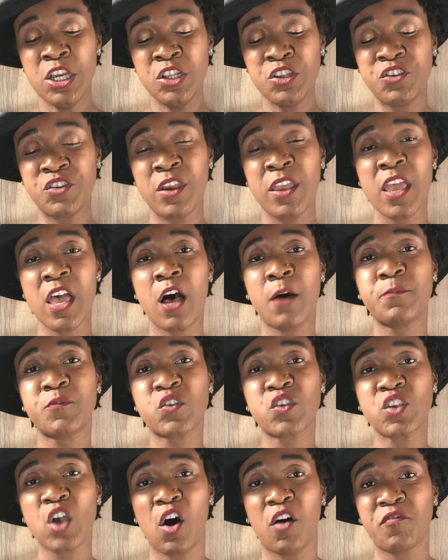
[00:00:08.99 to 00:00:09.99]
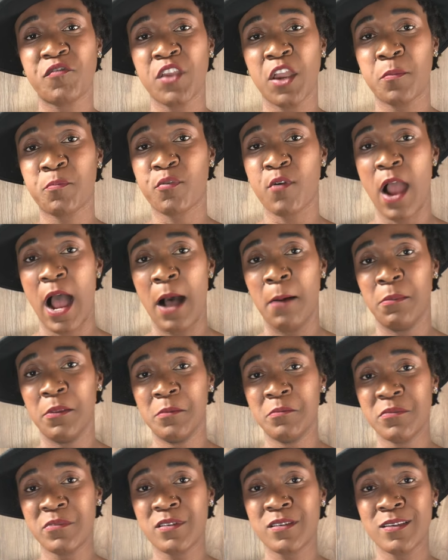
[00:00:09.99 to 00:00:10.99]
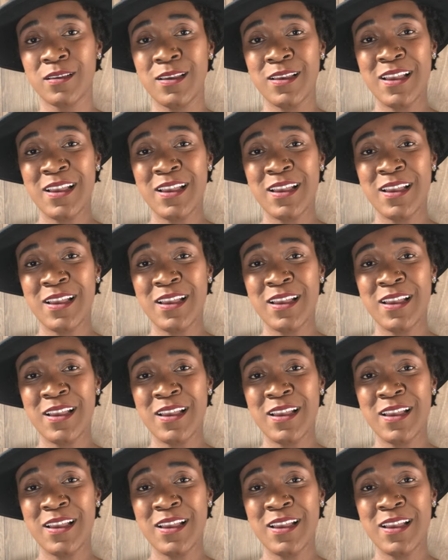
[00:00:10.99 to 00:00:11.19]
to help solve your problems.